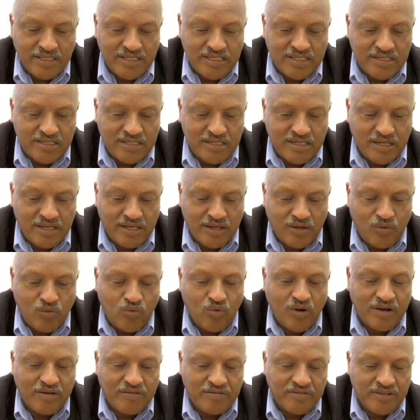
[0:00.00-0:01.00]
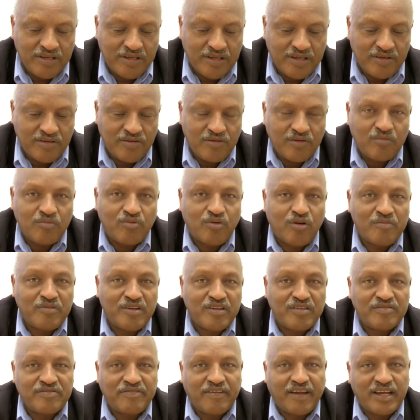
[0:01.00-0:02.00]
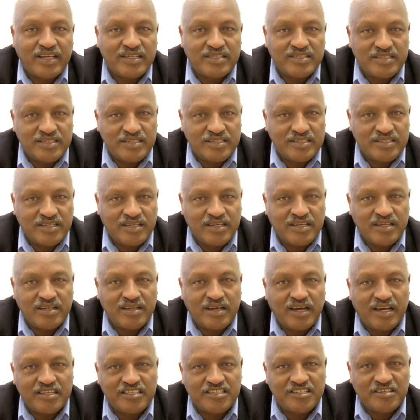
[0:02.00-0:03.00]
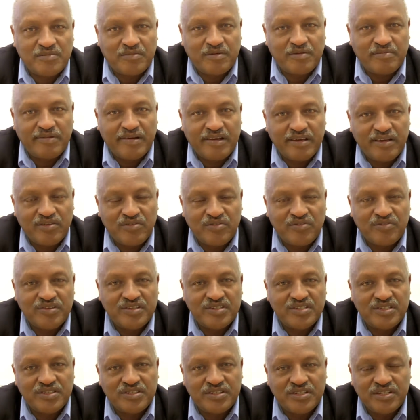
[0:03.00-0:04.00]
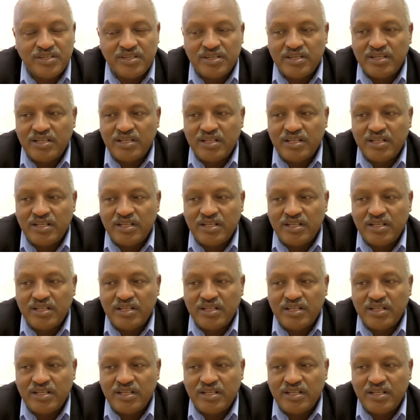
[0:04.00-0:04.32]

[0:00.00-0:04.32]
it's one of the prominent faculties in Addis Ababa University.